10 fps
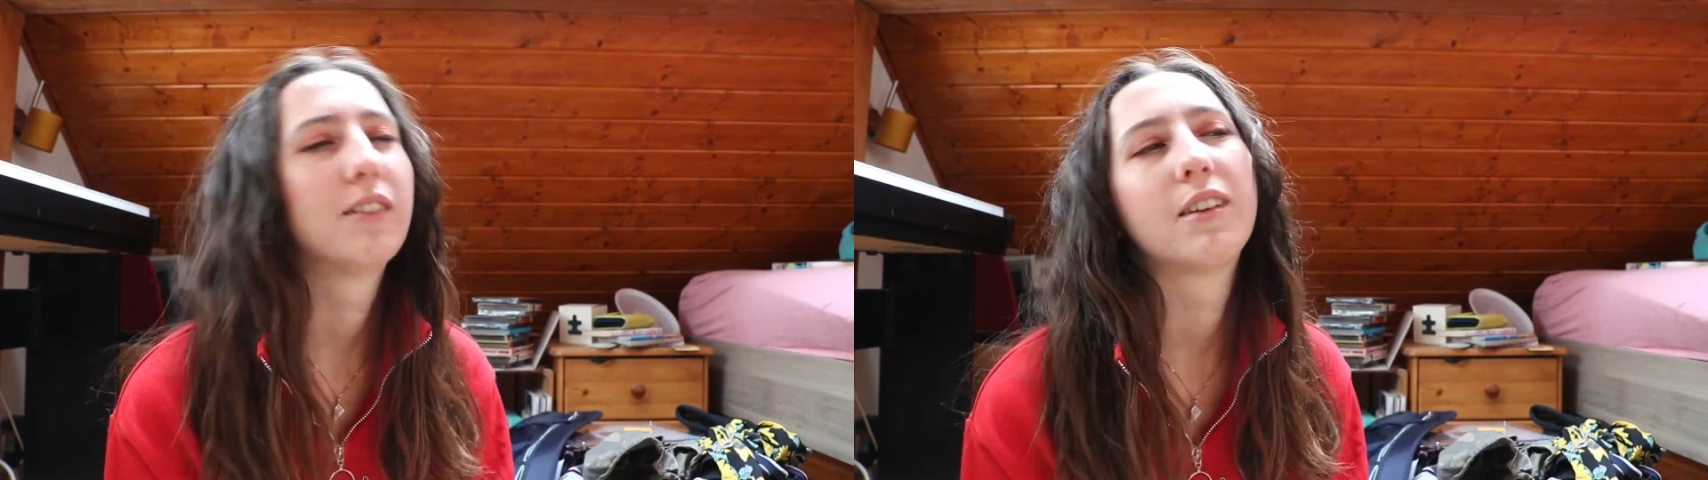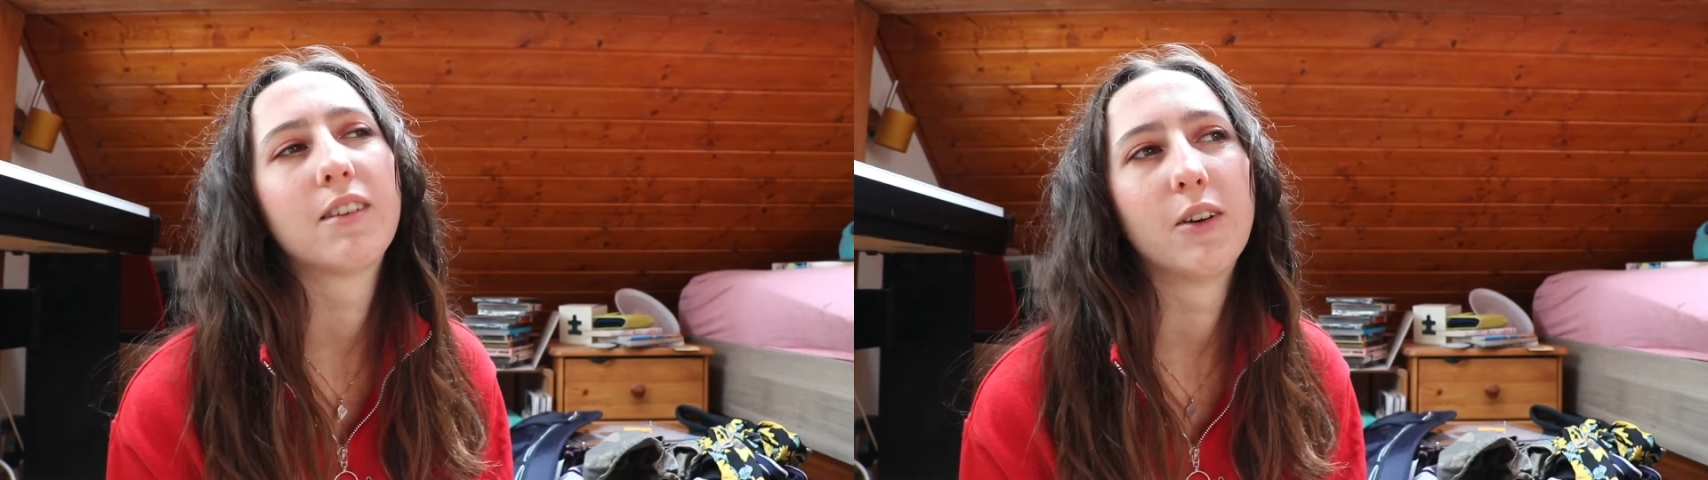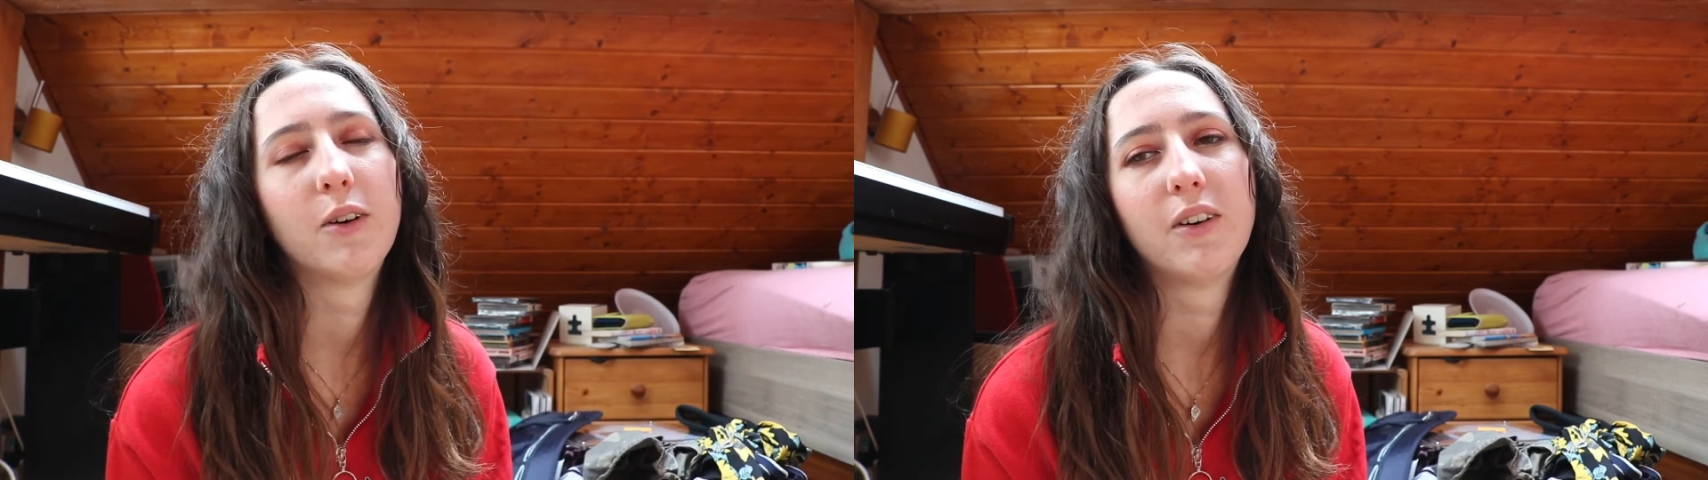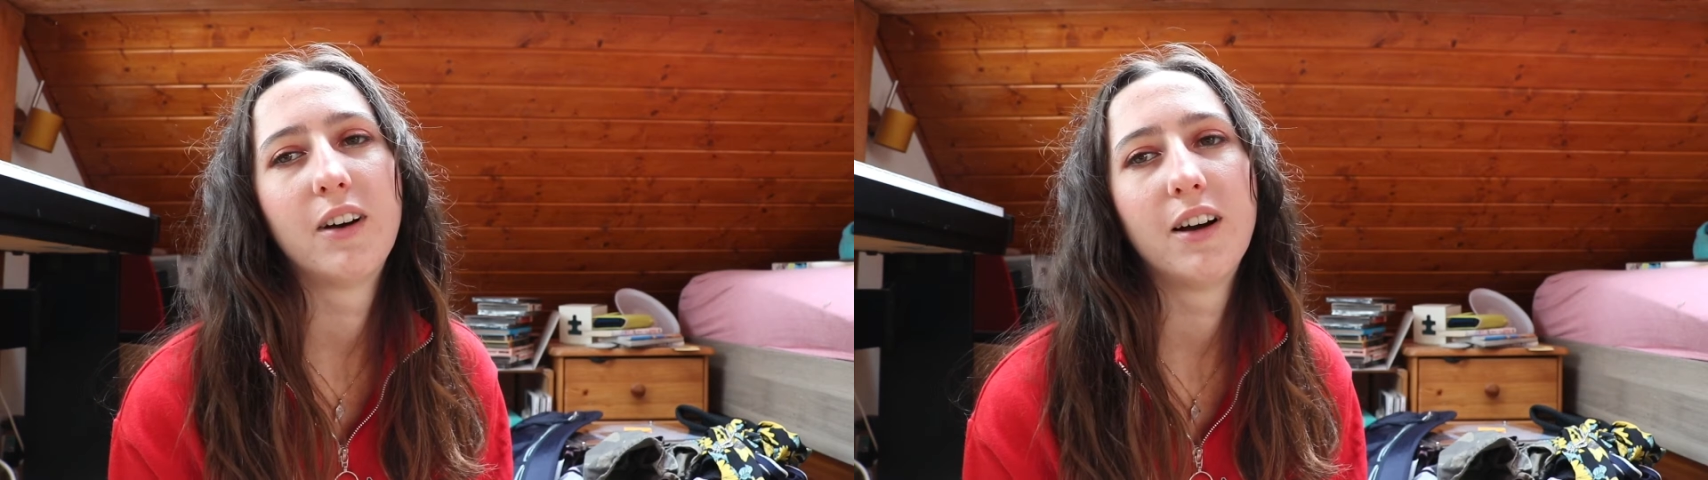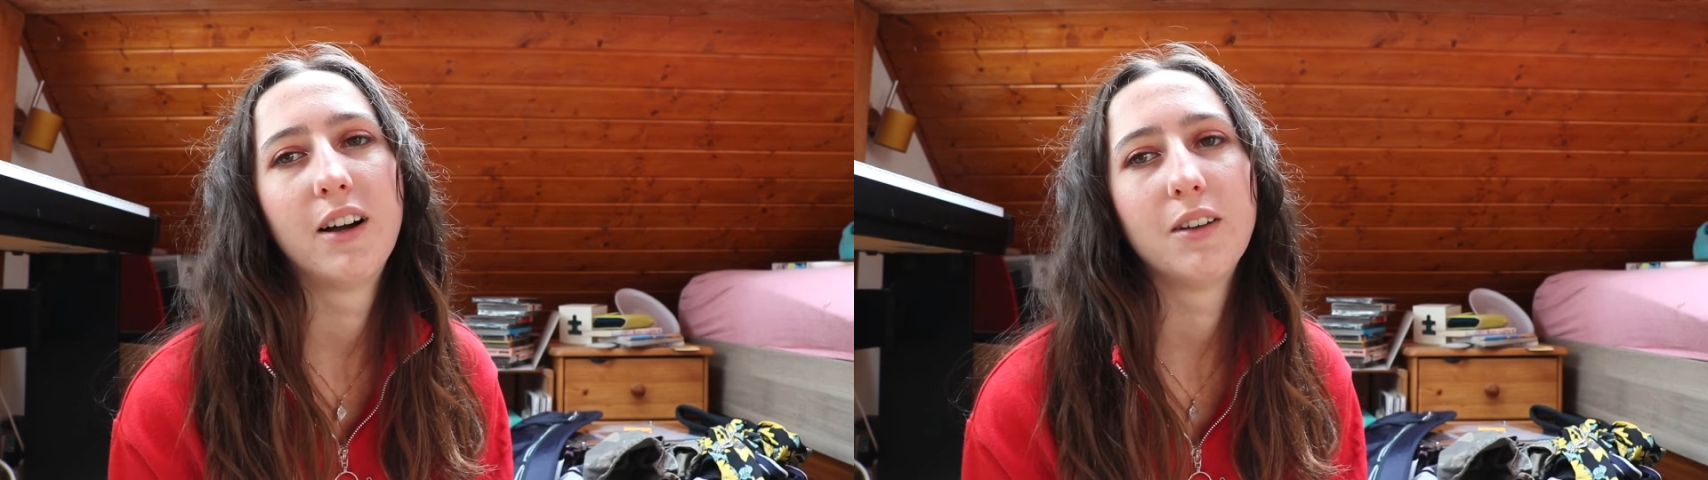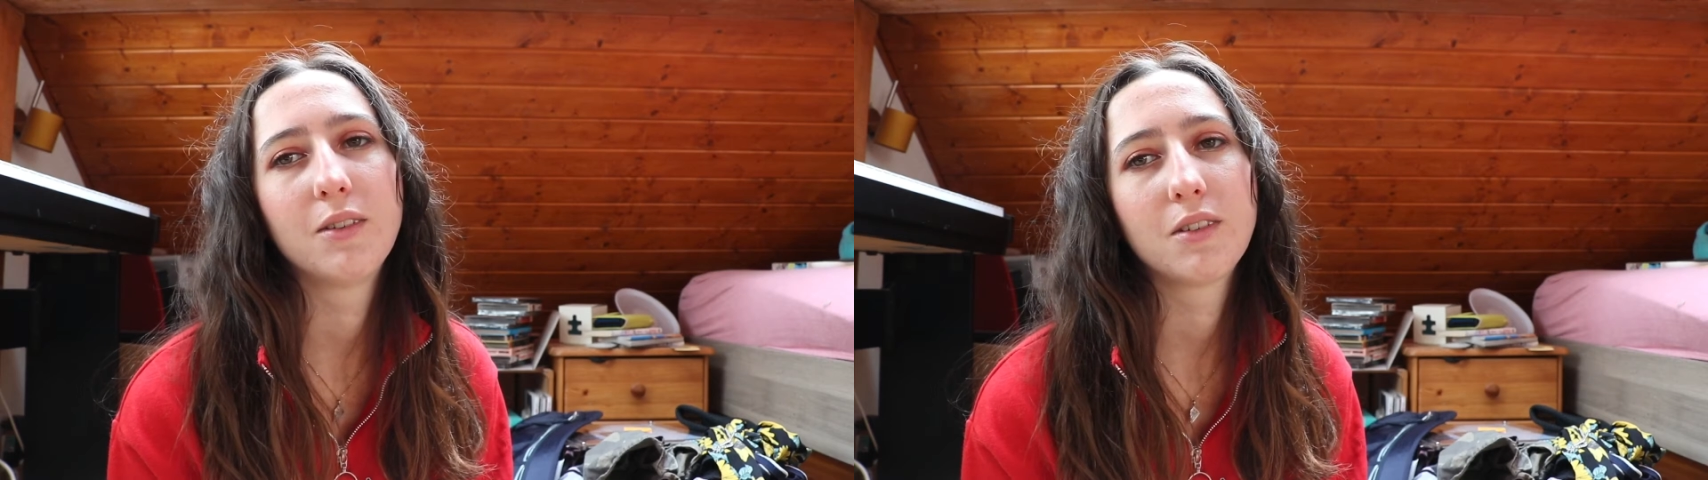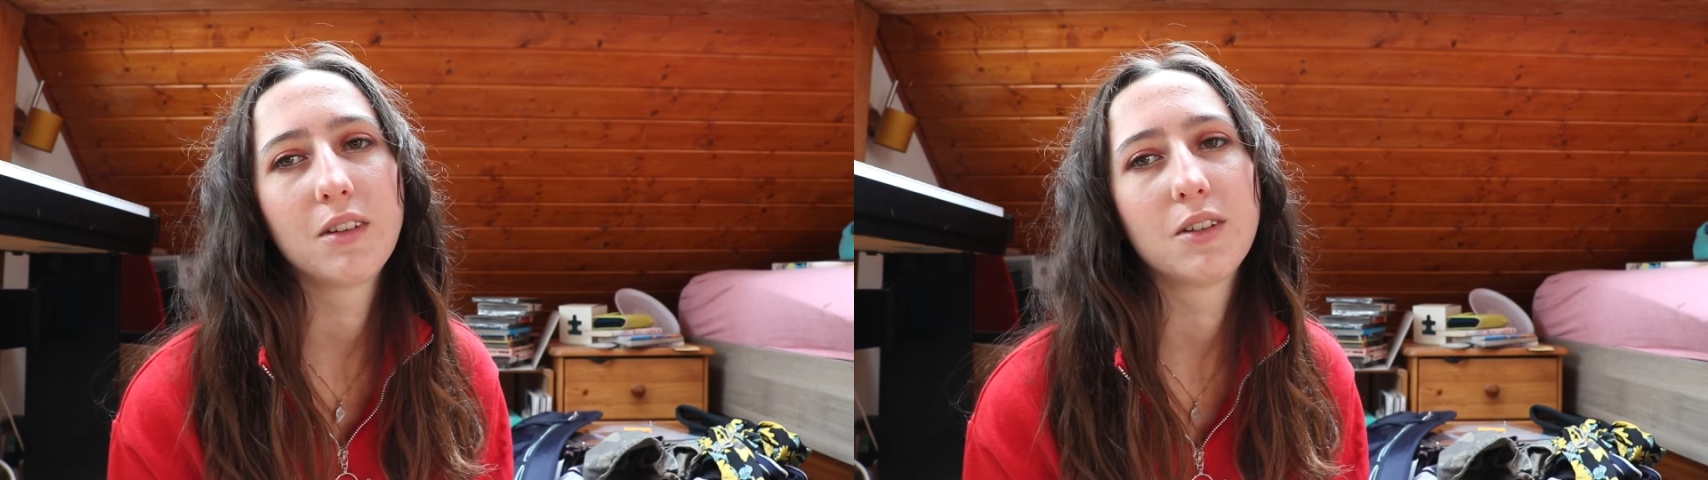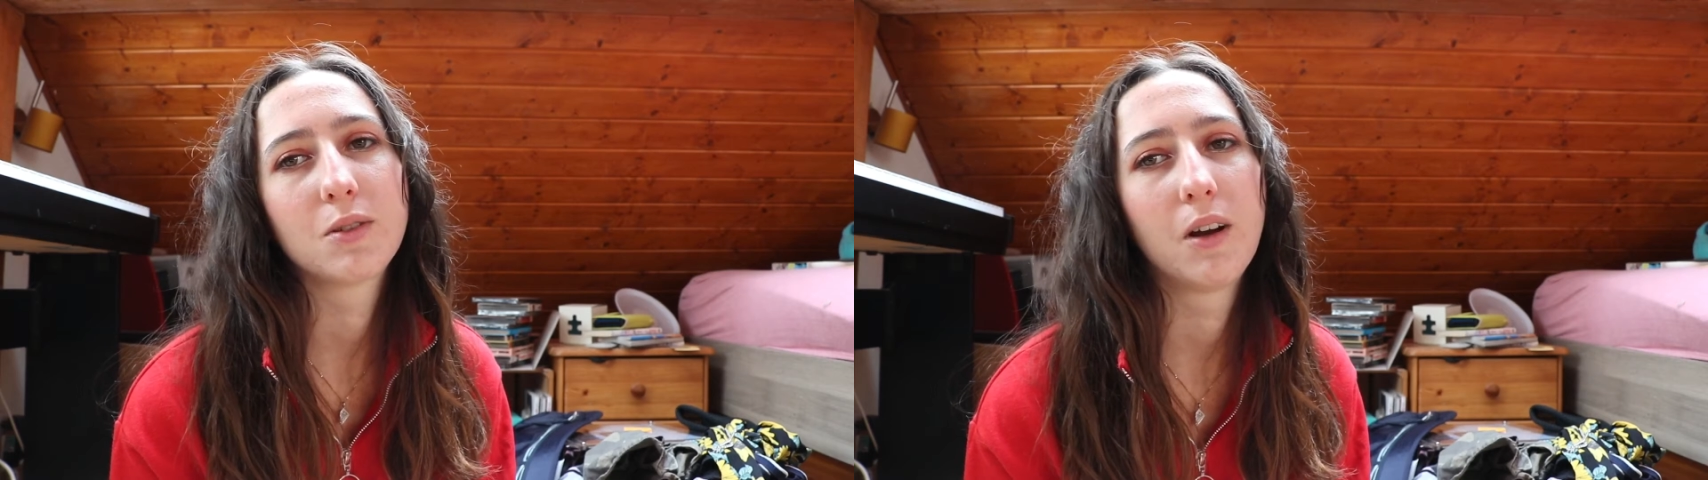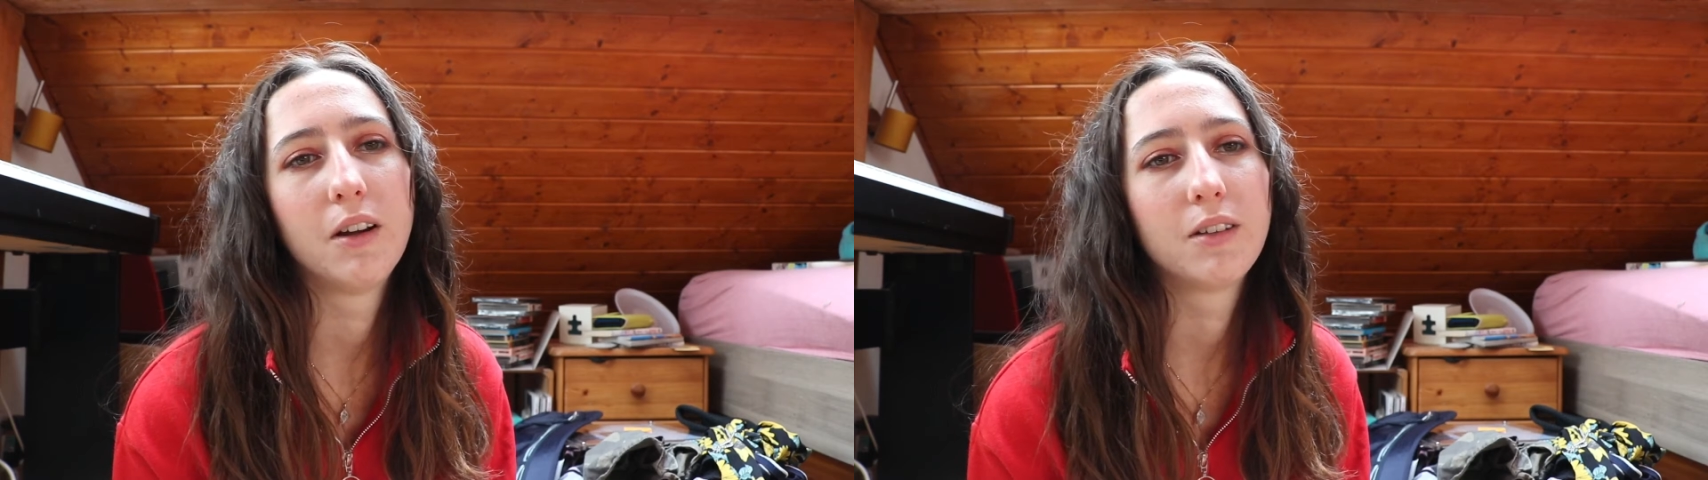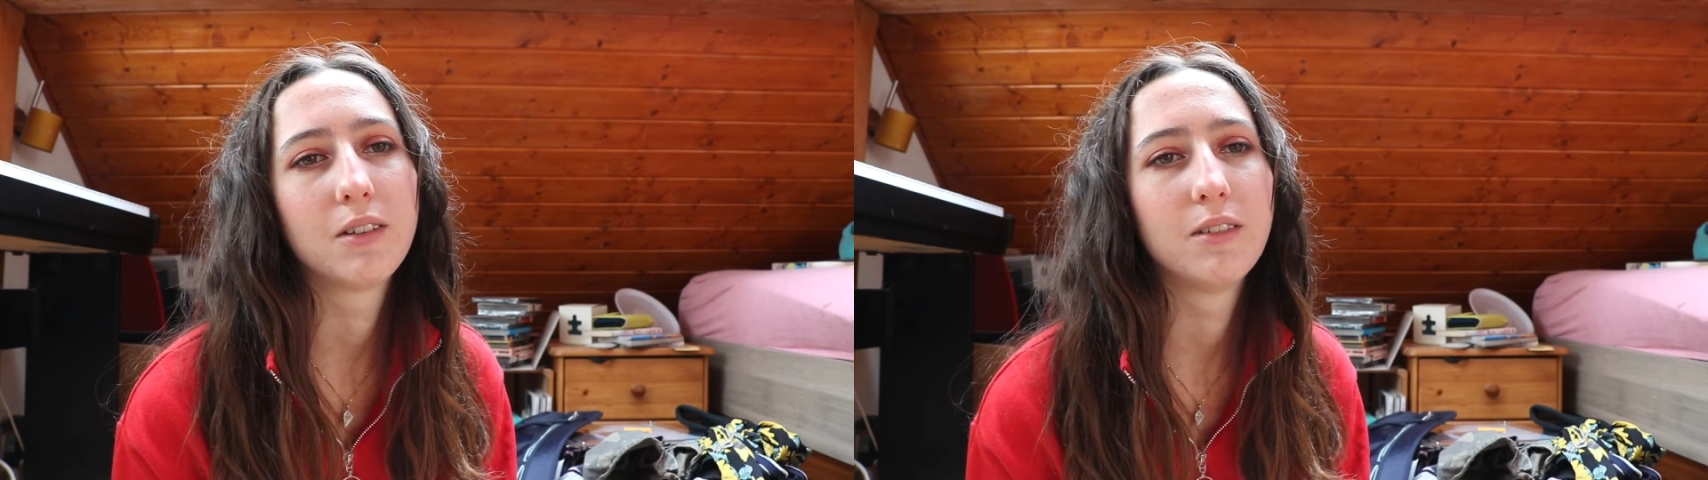So I usually try
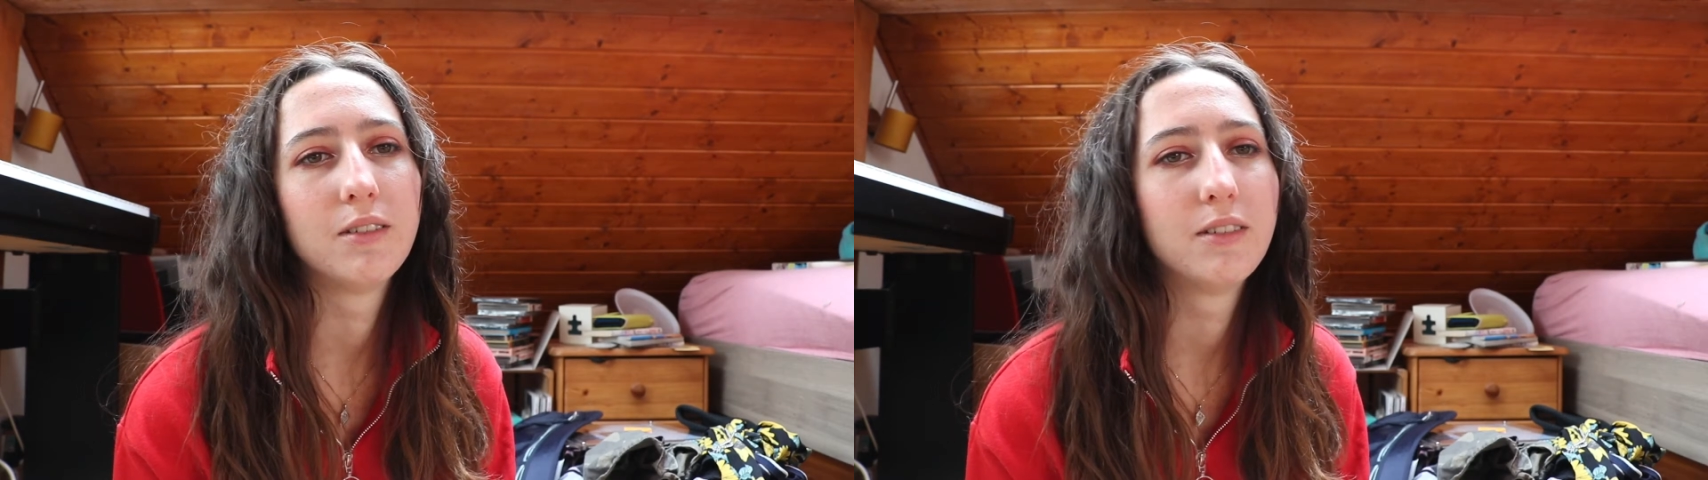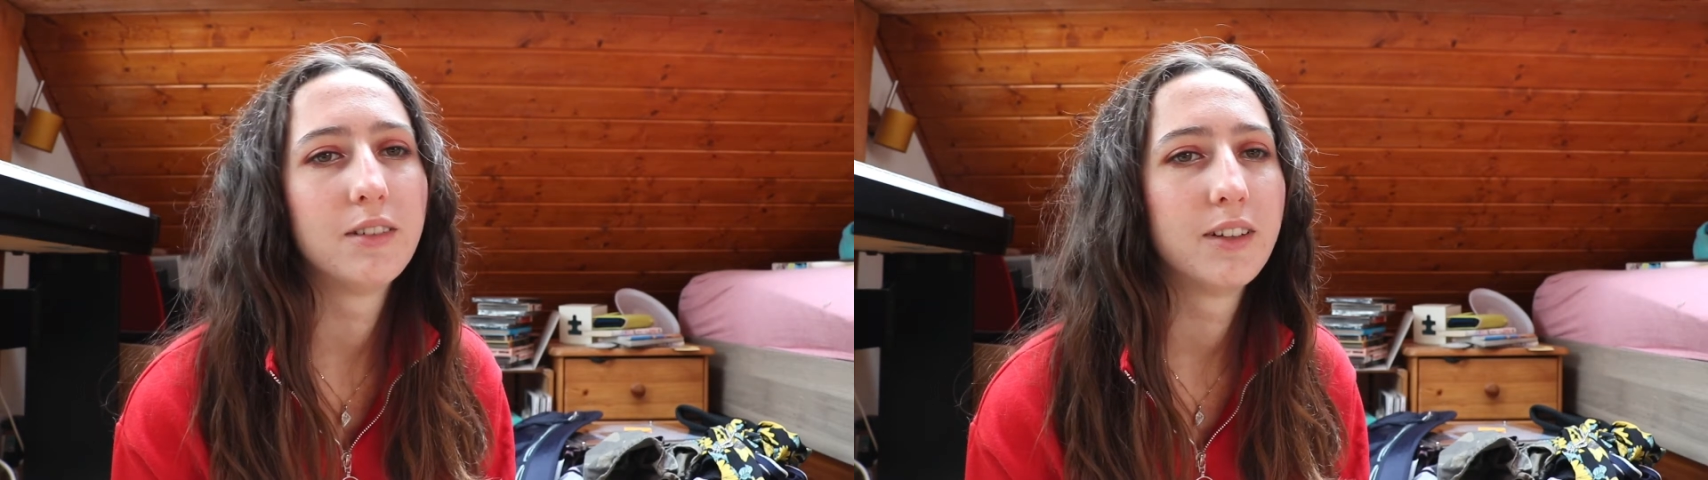to